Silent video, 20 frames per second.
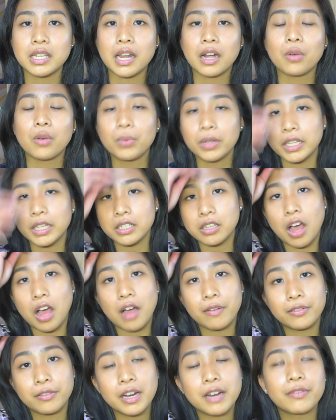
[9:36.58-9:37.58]
that are are willing to
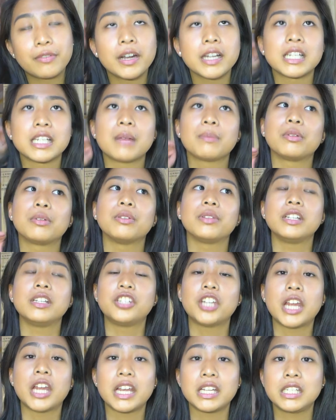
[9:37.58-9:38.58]
offer it, for example, the
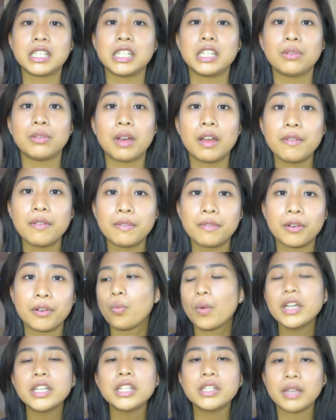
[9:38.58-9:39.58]
JICUF.
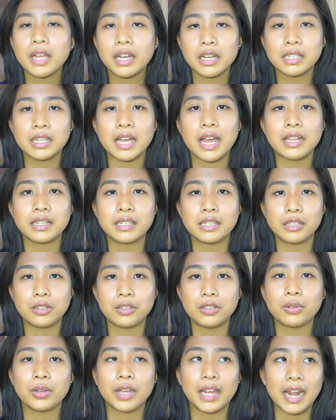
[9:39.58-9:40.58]
Once you get into ICU,
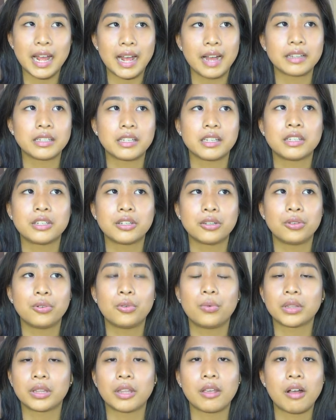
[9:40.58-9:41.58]
you'll get access to
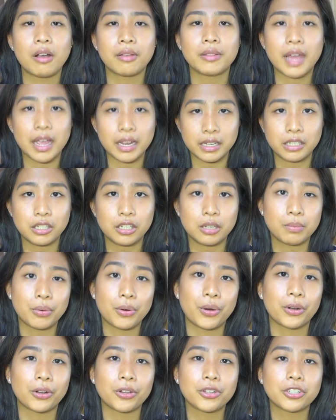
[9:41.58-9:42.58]
what they call the ICU
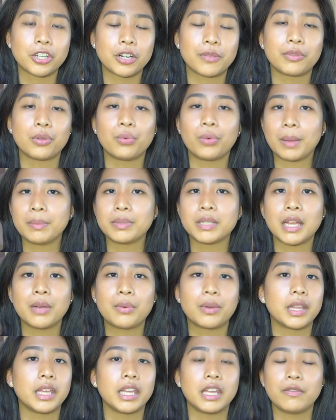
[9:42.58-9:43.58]
portal, sort of the website
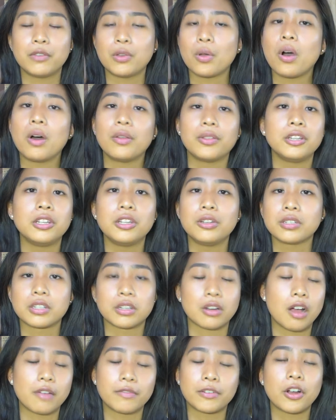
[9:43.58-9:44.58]
where they give you all the news and
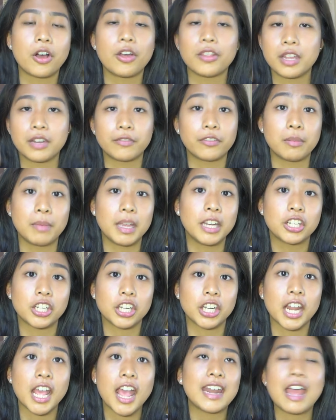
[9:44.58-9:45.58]
offer all the
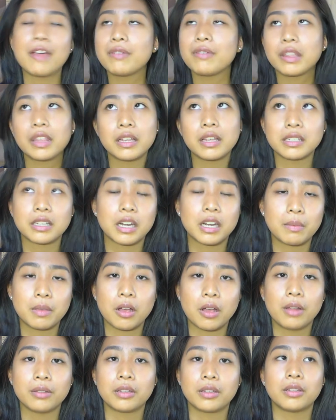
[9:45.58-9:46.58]
information. Everything is going to be
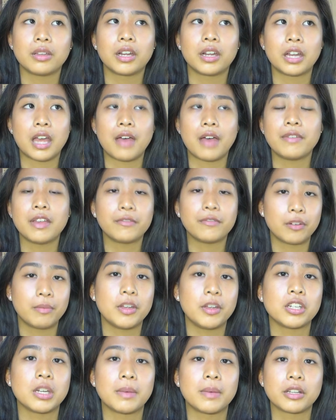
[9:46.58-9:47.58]
on there. They're going to have
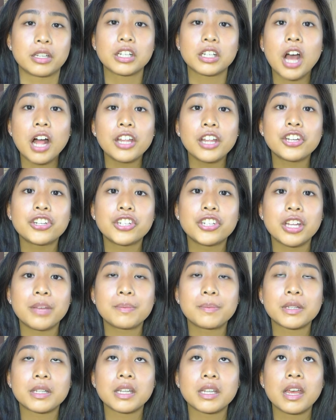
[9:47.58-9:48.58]
information about
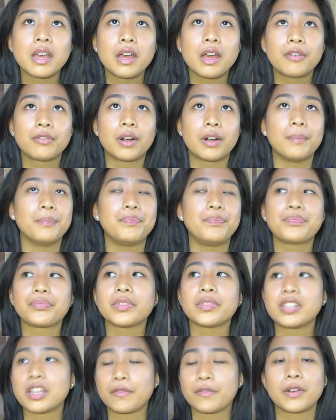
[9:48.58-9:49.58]
scholarships from
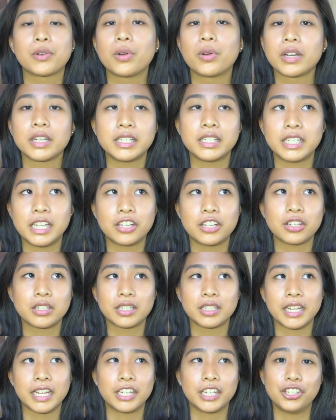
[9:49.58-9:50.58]
different
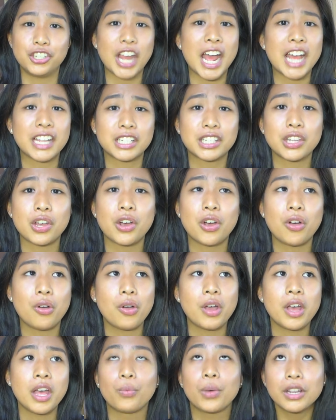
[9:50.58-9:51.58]
organizations like JASO.
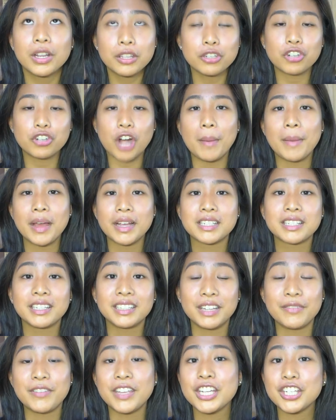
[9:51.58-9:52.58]
One of the drawbacks to
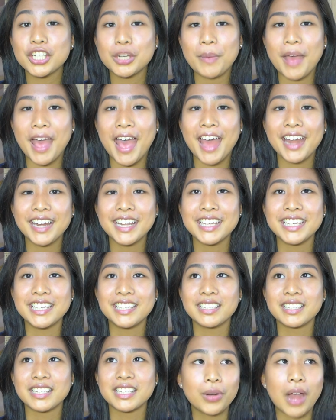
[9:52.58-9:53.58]
living in Japan
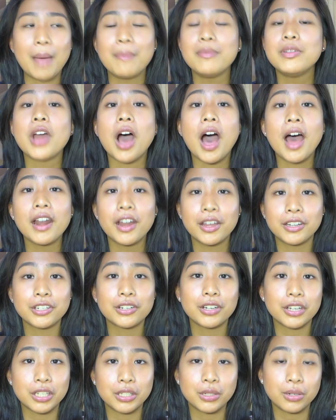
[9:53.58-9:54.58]
is I'm not under
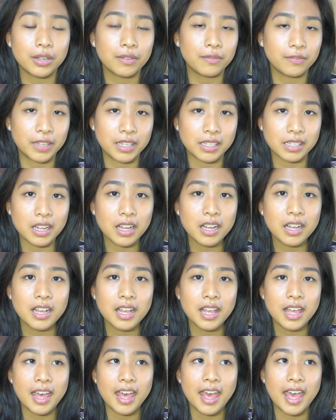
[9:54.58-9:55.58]
a student visa,
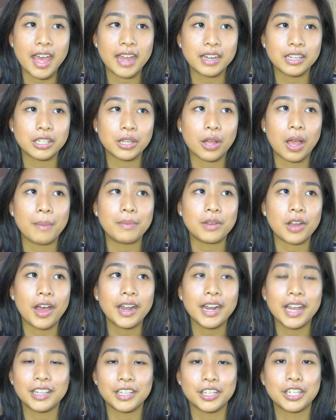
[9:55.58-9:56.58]
and so I'm
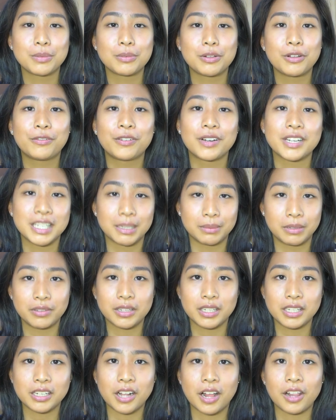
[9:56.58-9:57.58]
not eligible for some of the
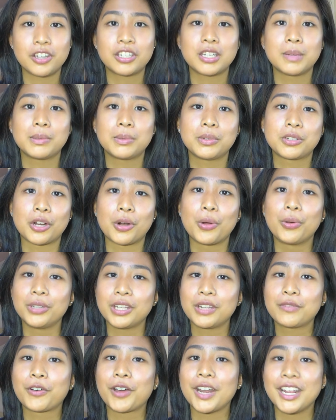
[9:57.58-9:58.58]
scholarships which are
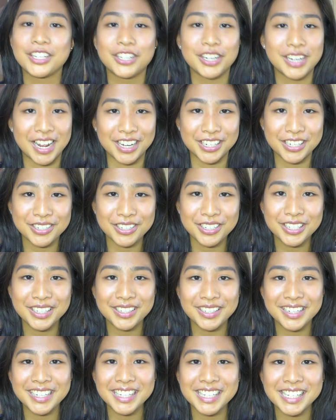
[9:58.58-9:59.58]
only for international
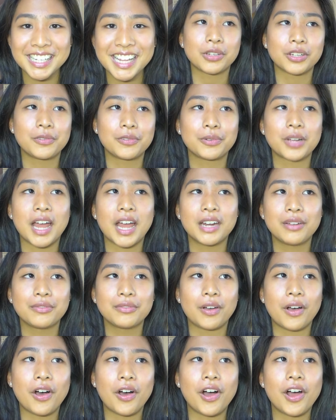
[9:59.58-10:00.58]
students. It's kind
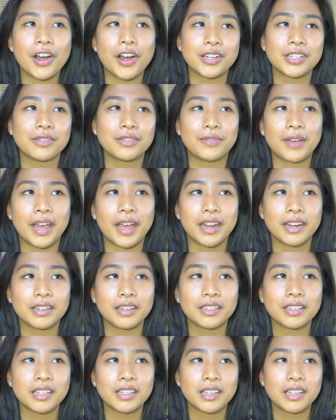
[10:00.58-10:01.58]
of hard to
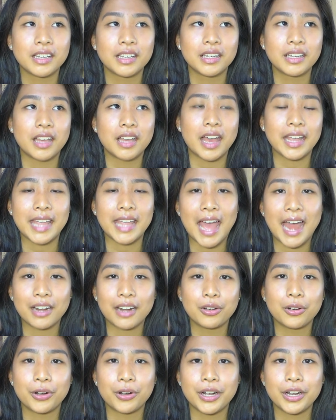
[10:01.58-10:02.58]
find a
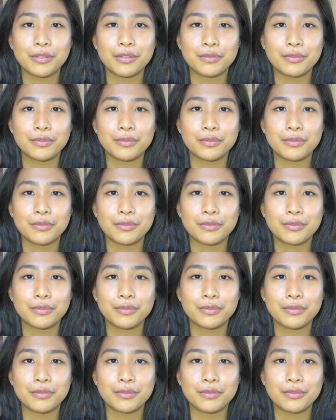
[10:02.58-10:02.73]
category